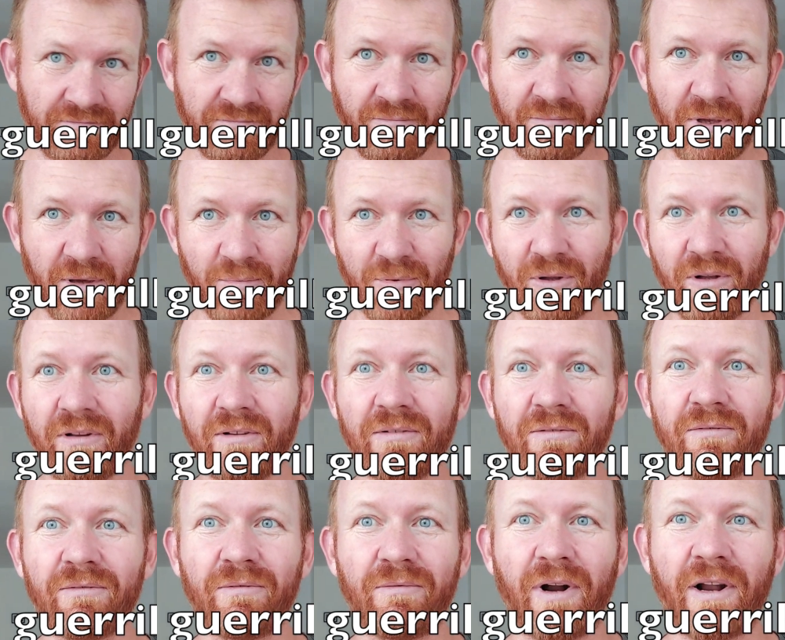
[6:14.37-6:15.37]
people
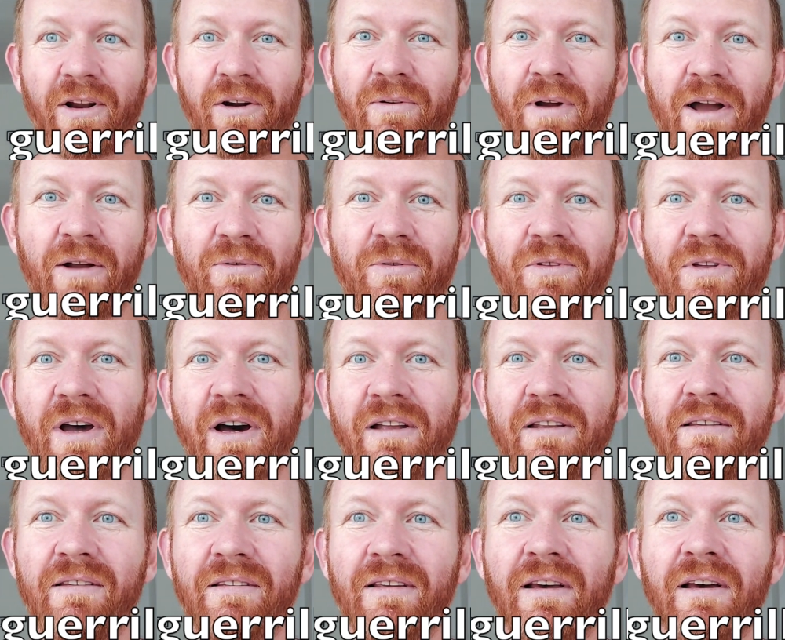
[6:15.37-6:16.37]
running around with
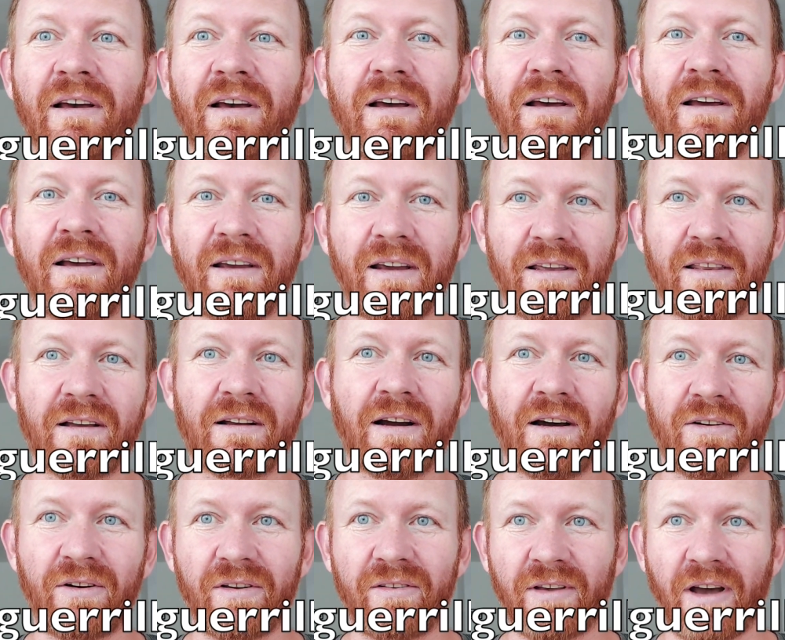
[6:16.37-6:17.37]
guns in the
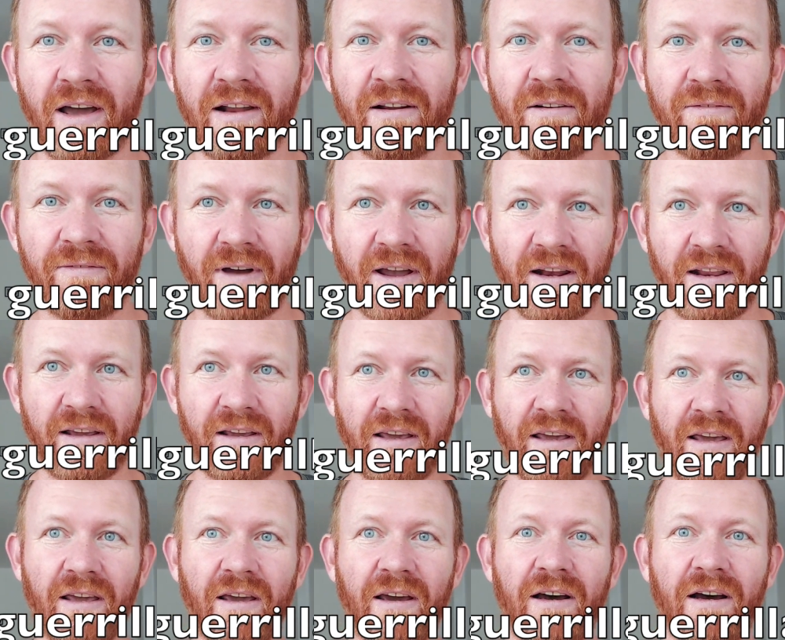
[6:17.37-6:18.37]
countryside and fighting
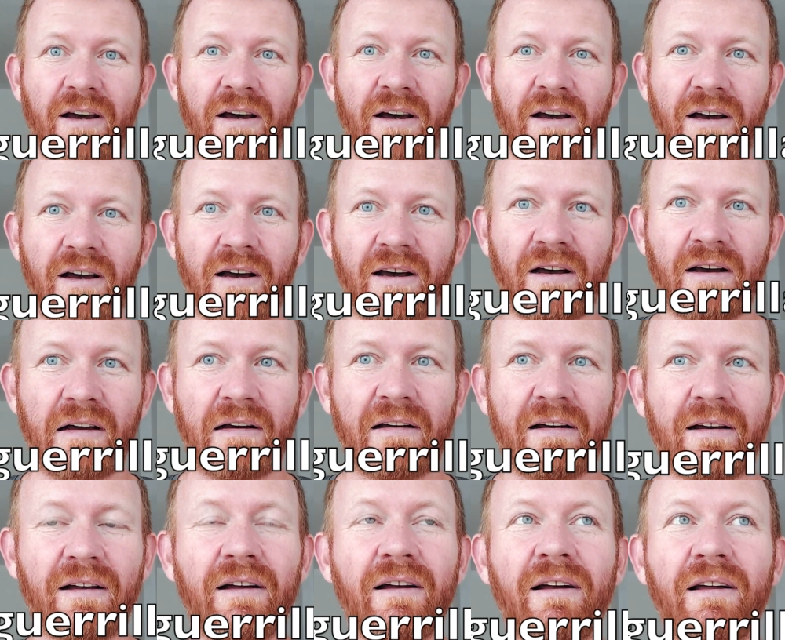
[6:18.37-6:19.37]
a
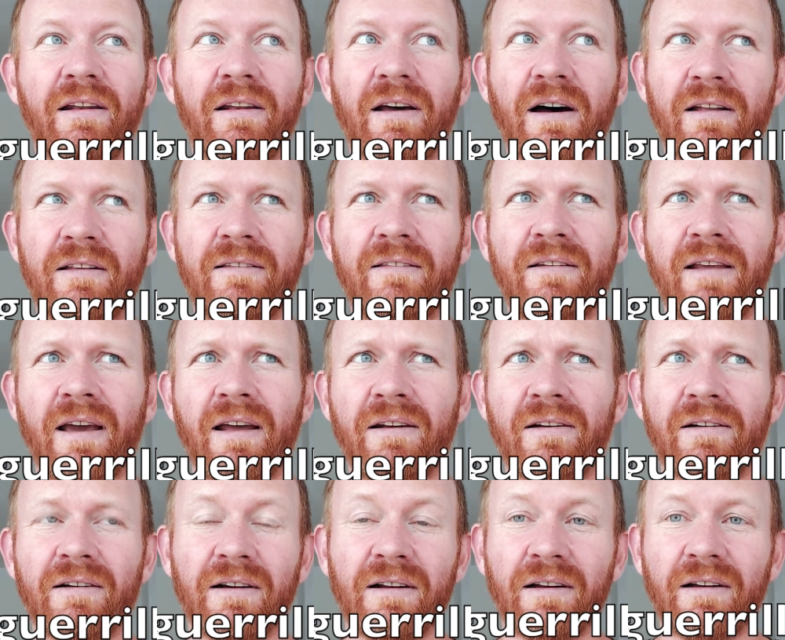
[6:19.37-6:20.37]

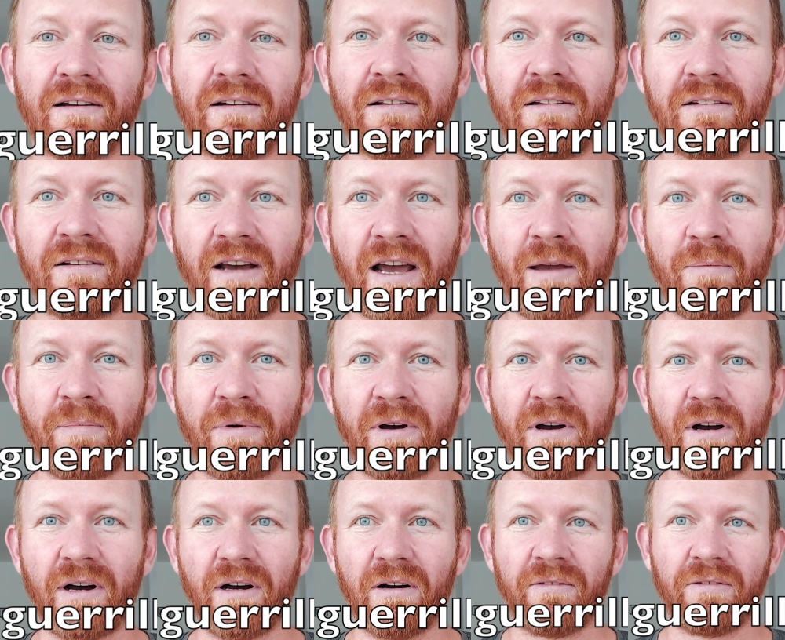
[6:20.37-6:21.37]
non-standard type
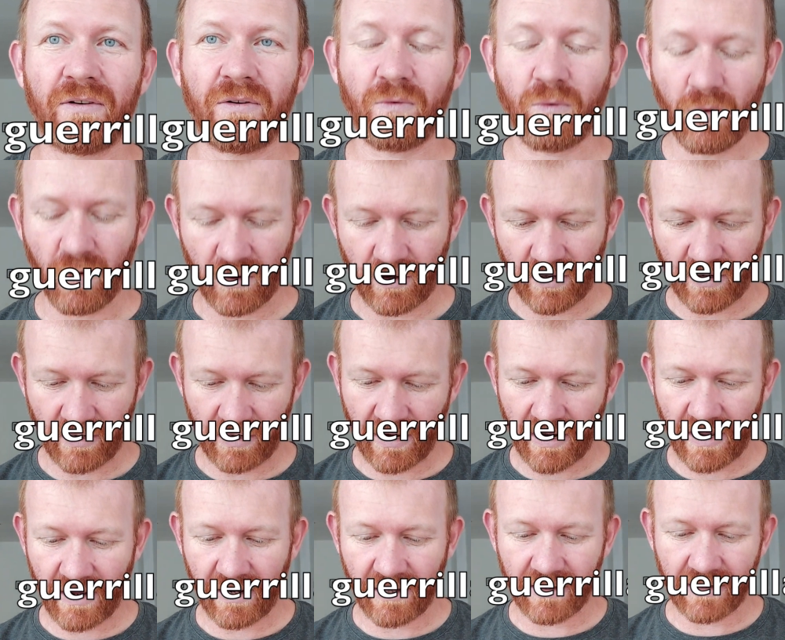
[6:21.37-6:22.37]
of war.
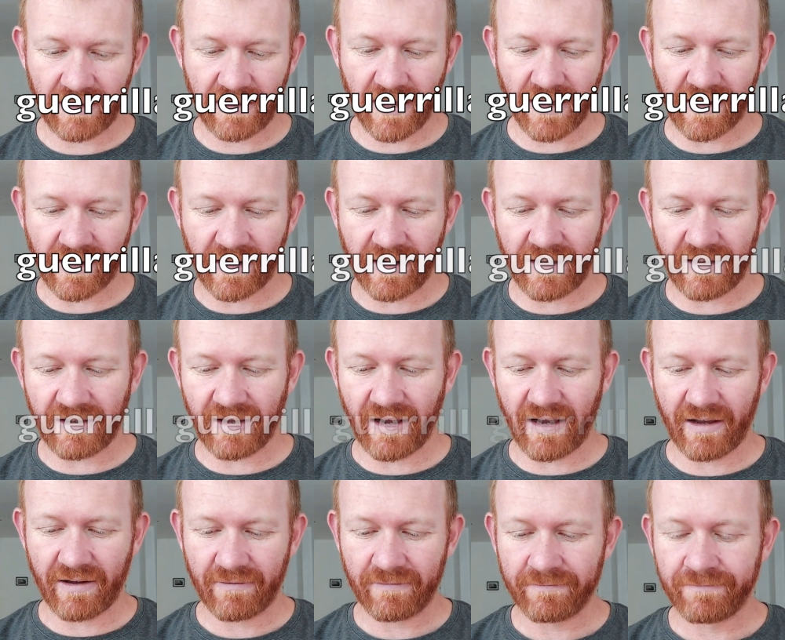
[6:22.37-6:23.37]
La guerrilla.